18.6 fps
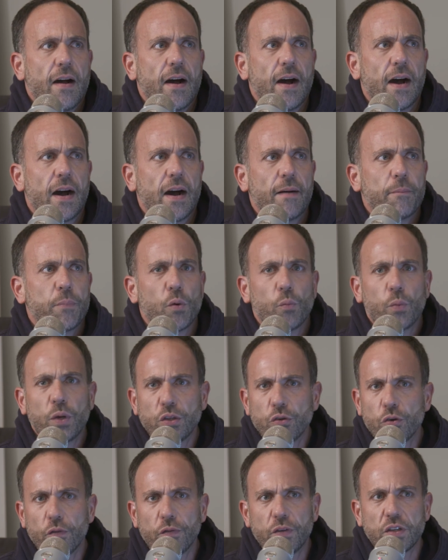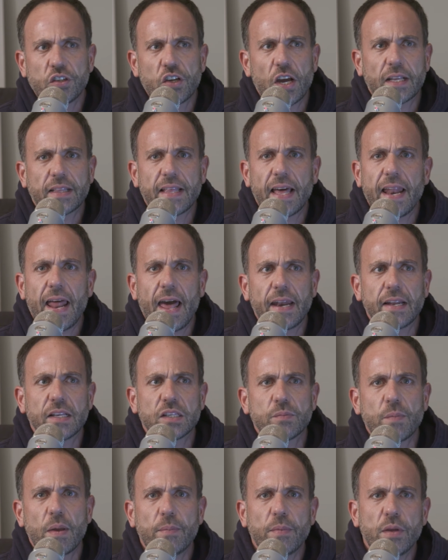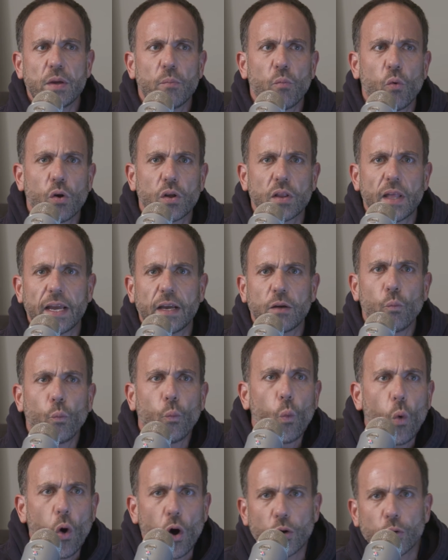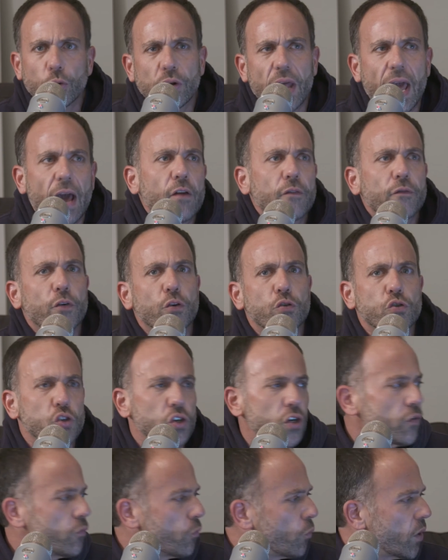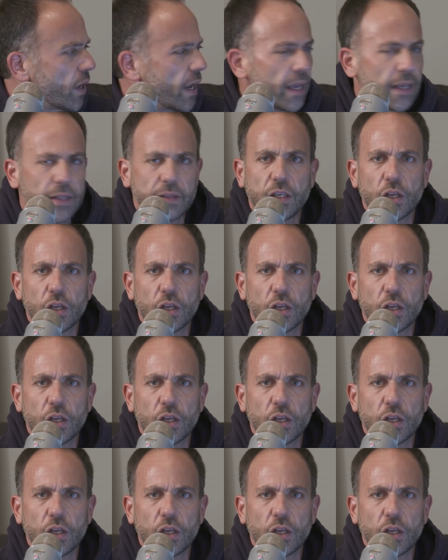But we do, if you check that out, it's maybe a more like watered down version of what I,